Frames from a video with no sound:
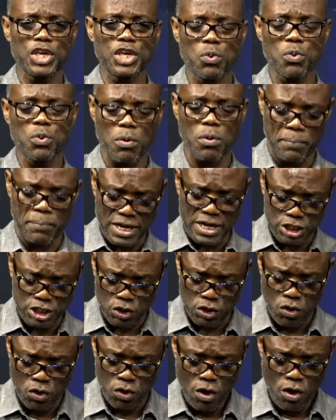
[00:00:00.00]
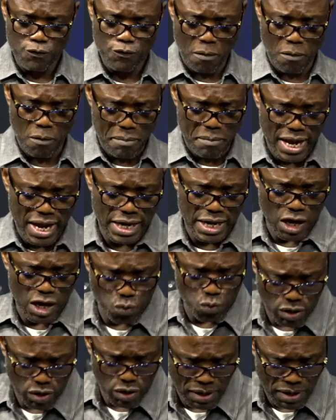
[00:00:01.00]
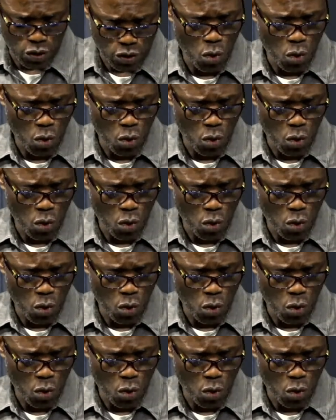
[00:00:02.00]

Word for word: we bless you for men and women.